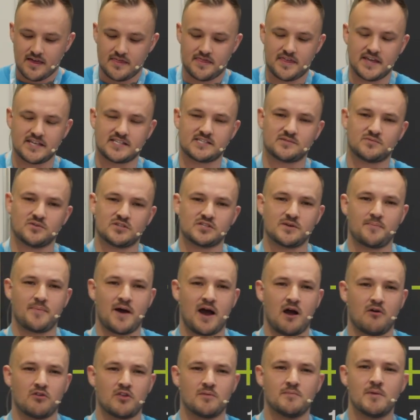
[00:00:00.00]
This was
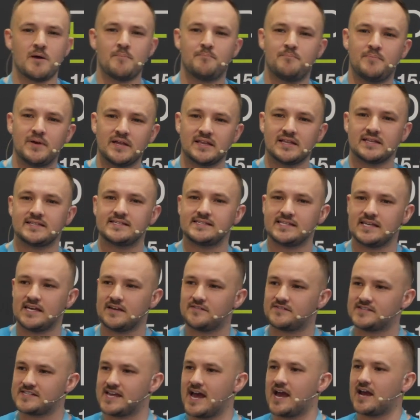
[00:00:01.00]
about the mobility
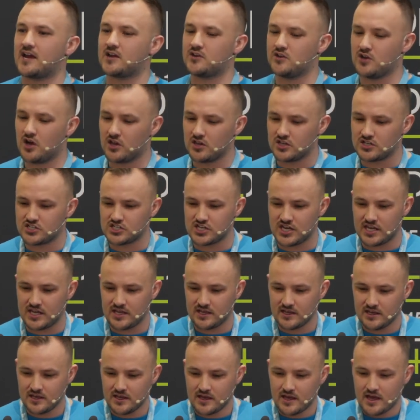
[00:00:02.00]
of technology
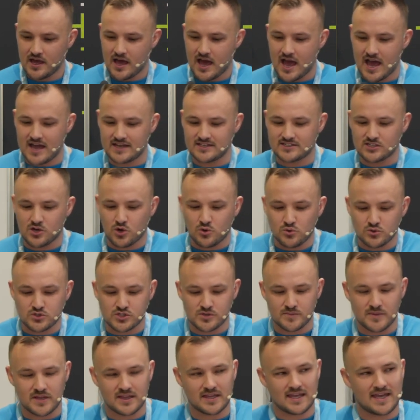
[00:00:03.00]
and
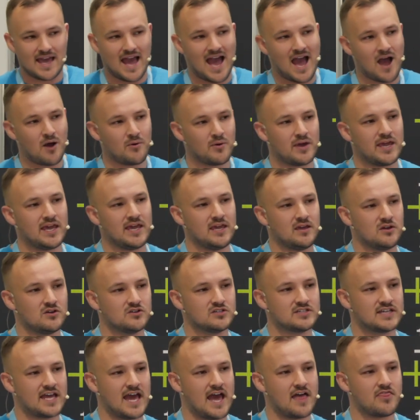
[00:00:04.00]
ultimately how he
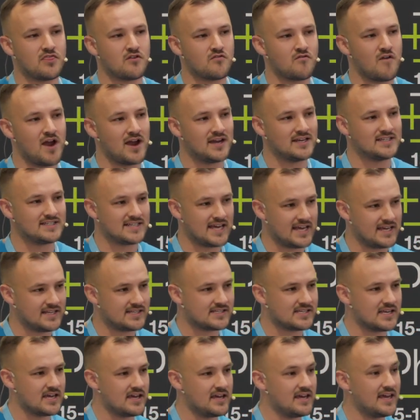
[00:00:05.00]
could get the right
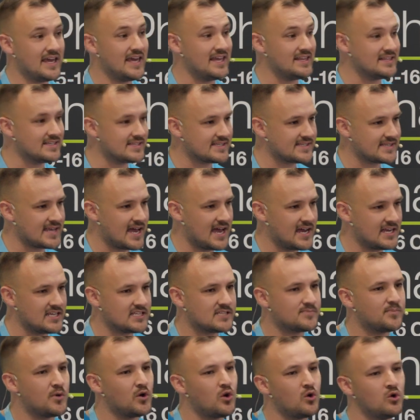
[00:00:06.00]
data,
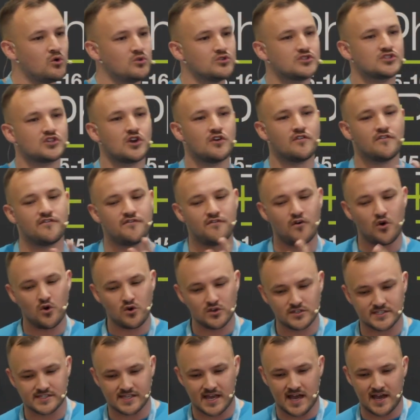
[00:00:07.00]
insights, but also
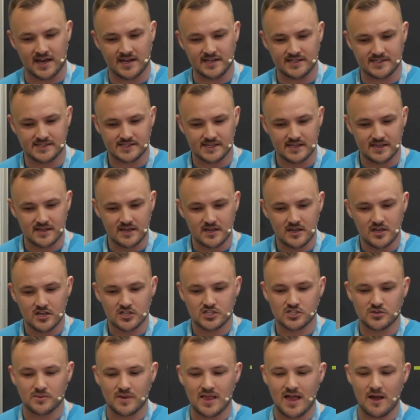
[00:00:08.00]
foresight
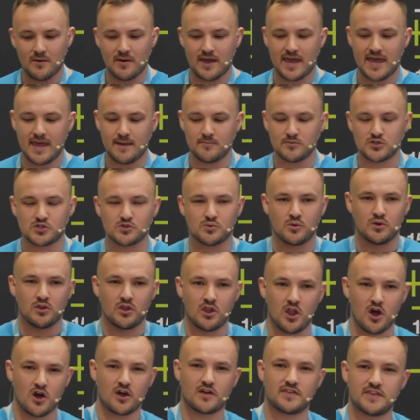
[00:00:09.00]
to allow him to
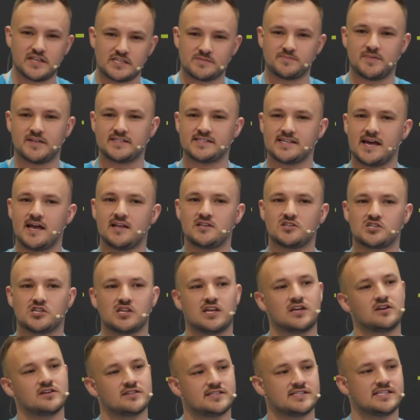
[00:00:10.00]
unlock this potential
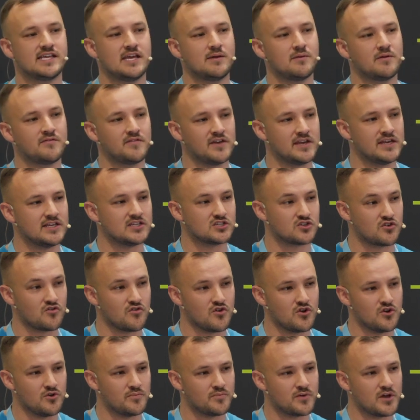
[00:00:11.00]
he could see within his
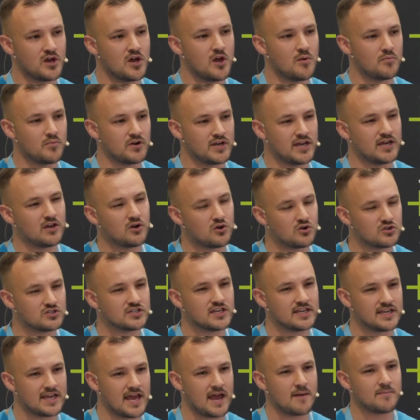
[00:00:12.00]
group, but he
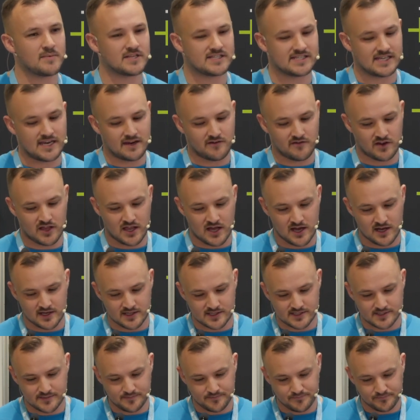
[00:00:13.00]
couldn't yet
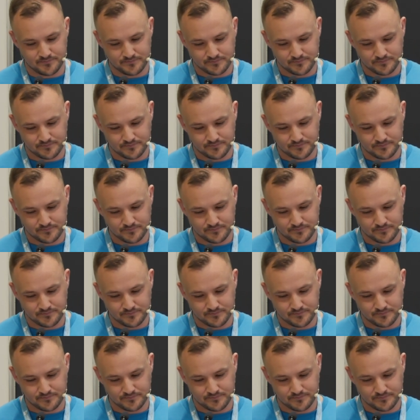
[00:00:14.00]
materialize.